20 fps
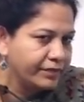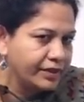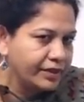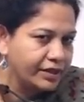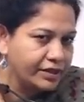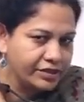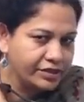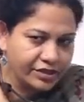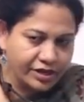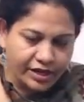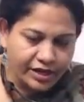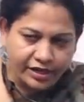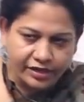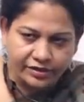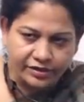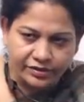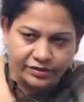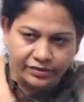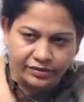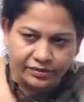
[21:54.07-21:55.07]
and trying
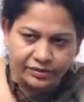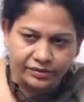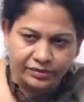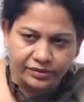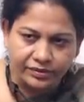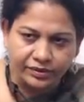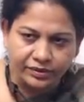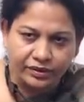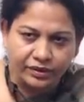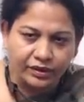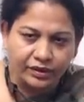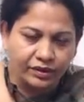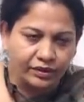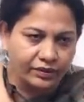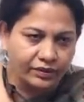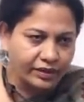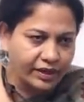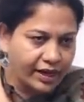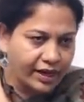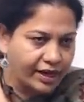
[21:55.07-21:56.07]
to you
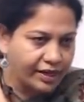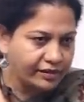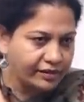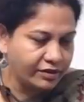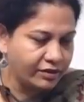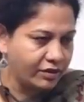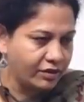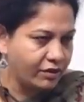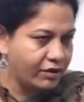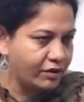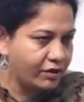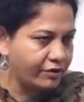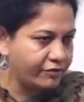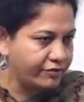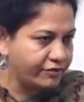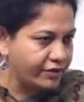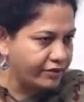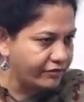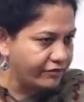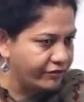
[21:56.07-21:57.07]
know, gather a lot of
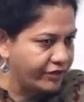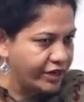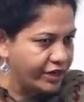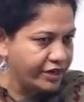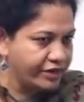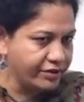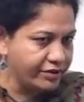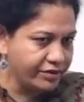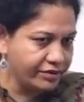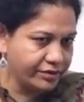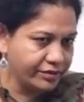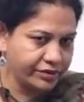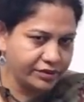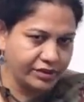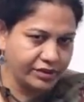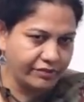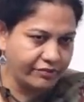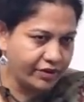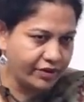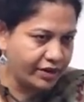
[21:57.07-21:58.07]
videos,
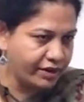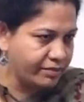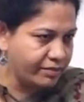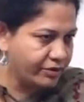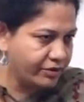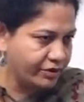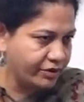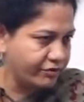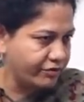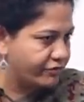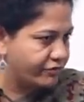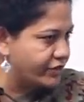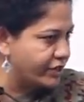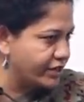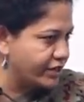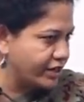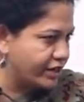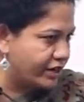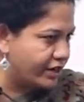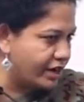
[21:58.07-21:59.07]
somewhere about you know,
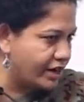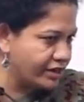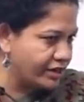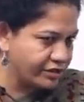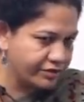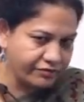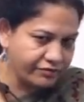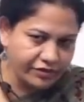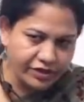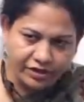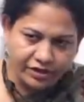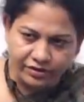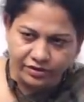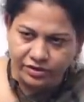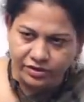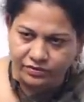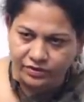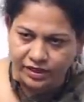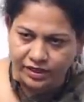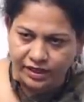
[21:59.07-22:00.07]
1500 hours of
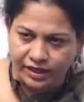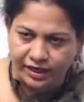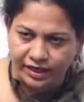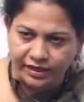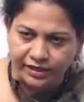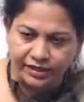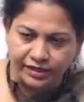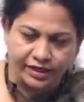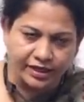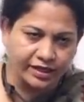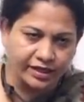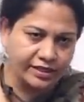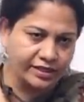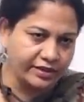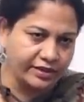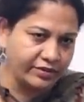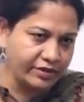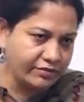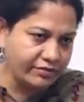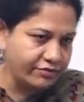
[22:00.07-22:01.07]
videos were collected,
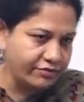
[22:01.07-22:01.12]
several